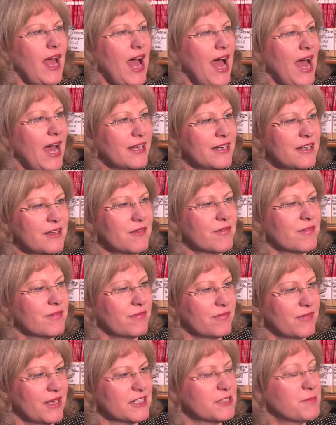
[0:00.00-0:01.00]
Anne,
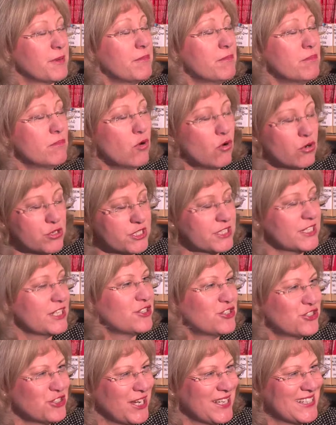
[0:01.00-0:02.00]
that's been most
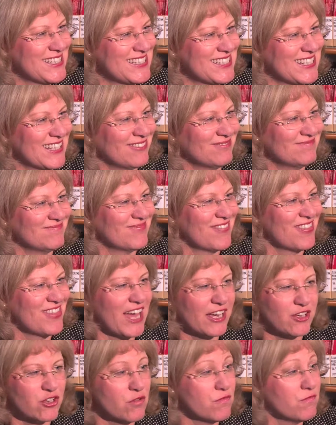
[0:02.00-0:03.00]
interesting.
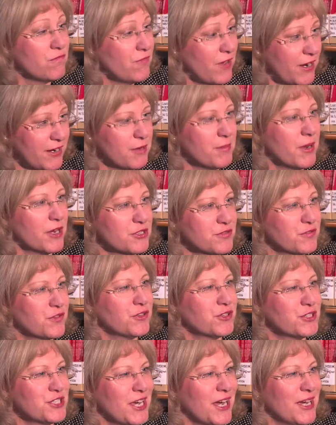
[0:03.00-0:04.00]
Thank you very much for
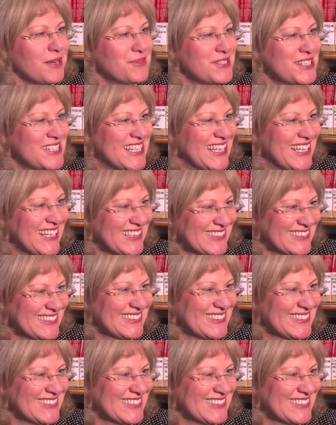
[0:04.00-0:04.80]
your time today.